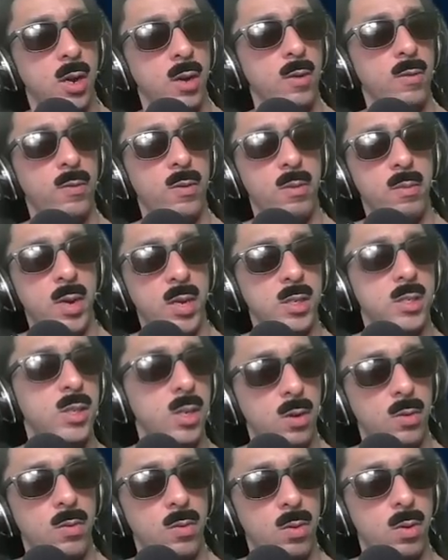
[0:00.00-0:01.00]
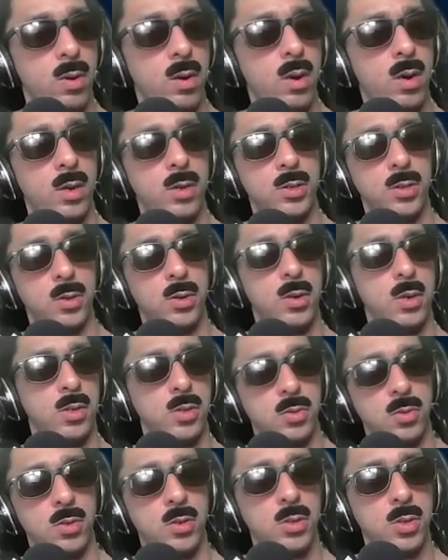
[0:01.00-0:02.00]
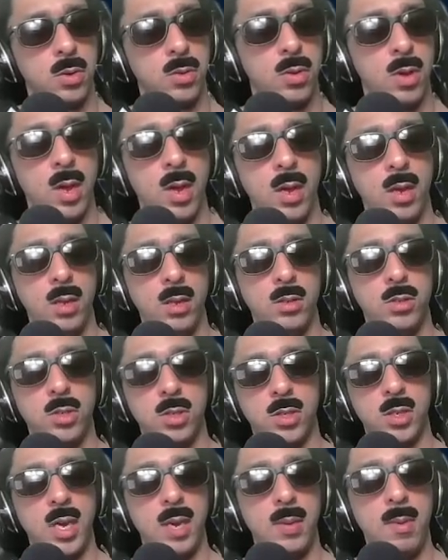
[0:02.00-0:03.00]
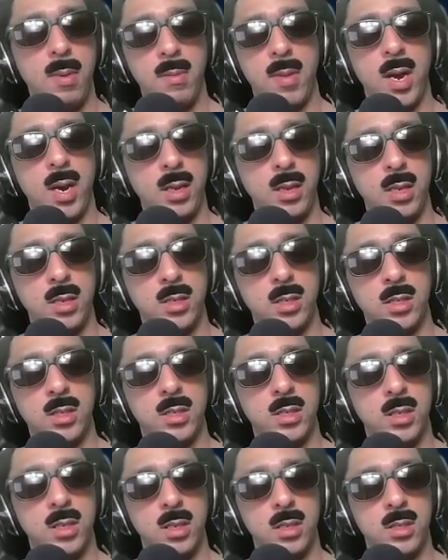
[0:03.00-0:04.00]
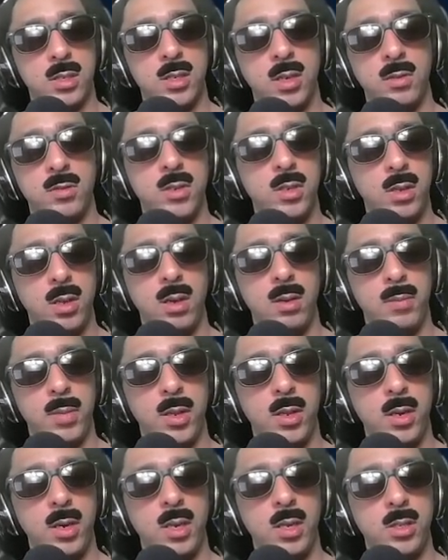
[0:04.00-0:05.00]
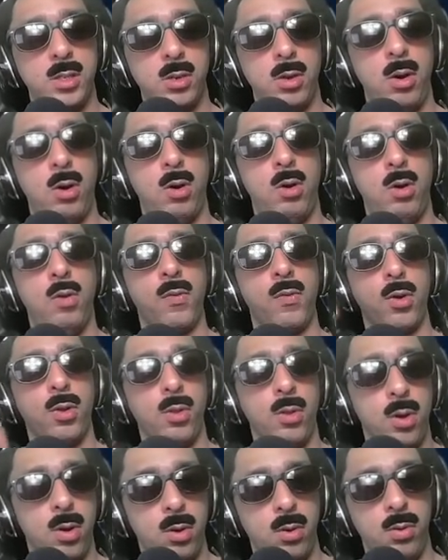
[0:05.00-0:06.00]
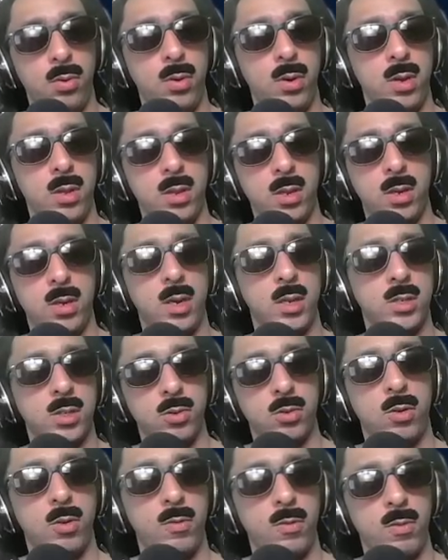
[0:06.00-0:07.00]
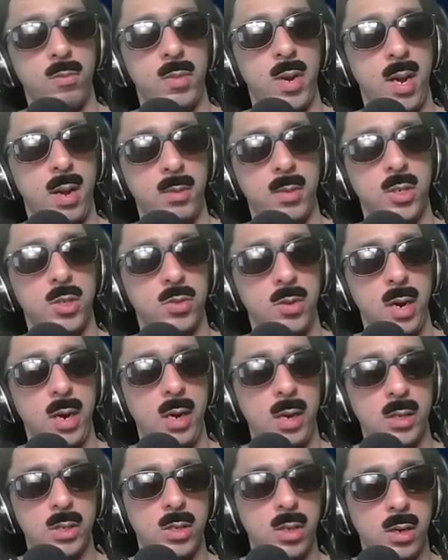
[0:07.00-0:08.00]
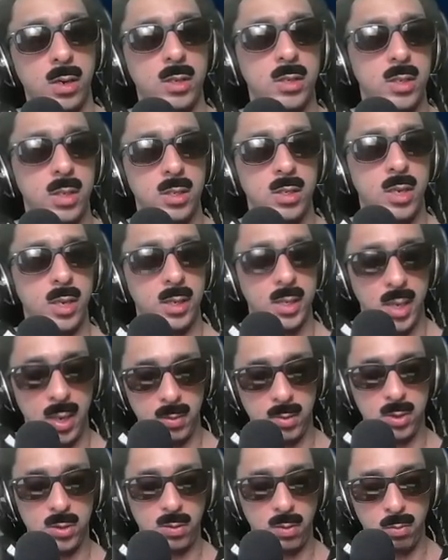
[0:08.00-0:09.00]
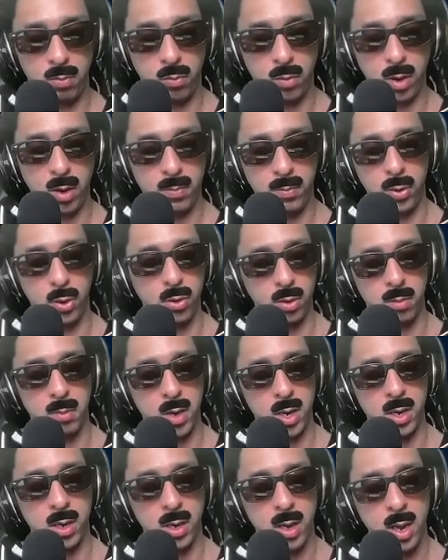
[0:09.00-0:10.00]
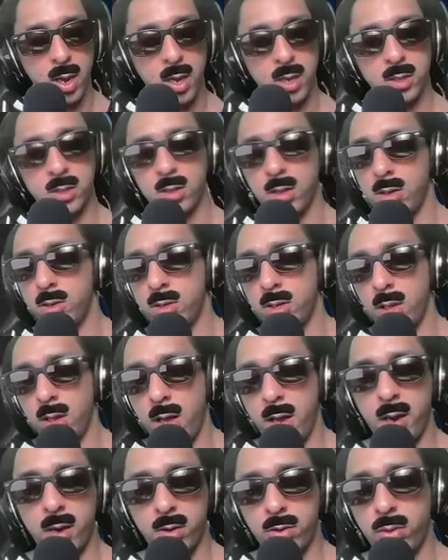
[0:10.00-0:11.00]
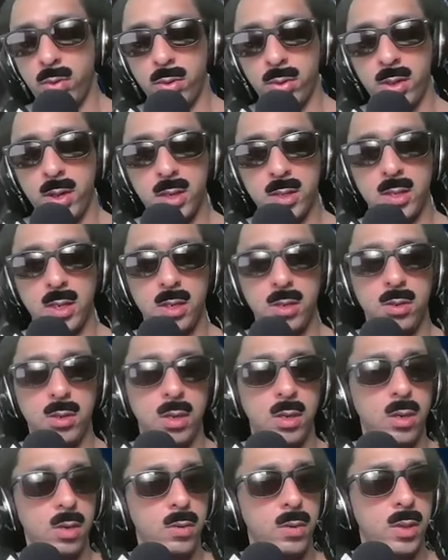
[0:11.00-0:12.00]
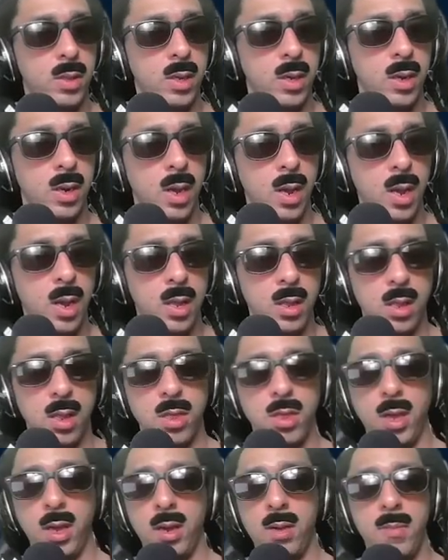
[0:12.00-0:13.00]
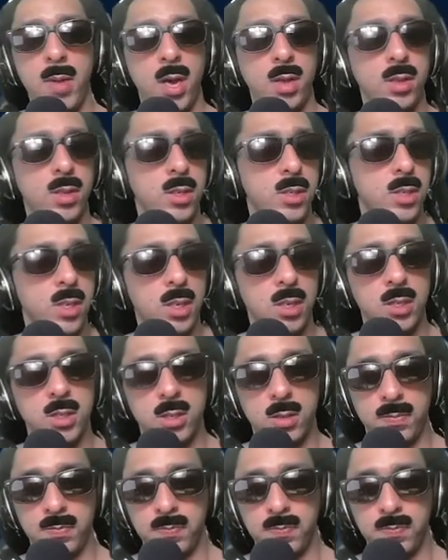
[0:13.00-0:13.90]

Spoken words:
from Incineroar onto your Dusknoir. So just keep in mind, this gives you the ability to overload the Dusknoir from damage, right? As long as it's like damage from one Pokemon. So there's a lot of cool things that you can do with it. The thing about this is,